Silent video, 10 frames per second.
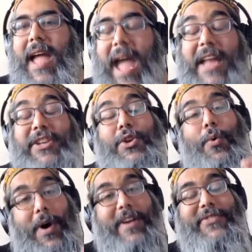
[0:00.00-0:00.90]
And, you know,
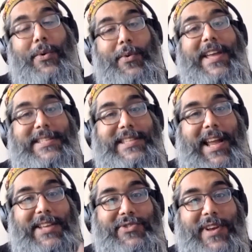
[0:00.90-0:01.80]
one of the ways that
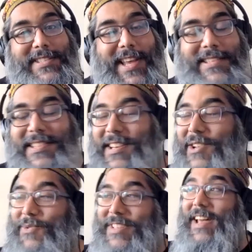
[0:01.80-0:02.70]
I stress tested it
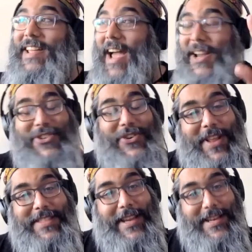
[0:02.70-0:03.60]
was I actually
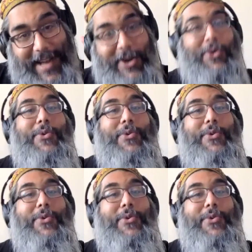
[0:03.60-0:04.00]
read the entire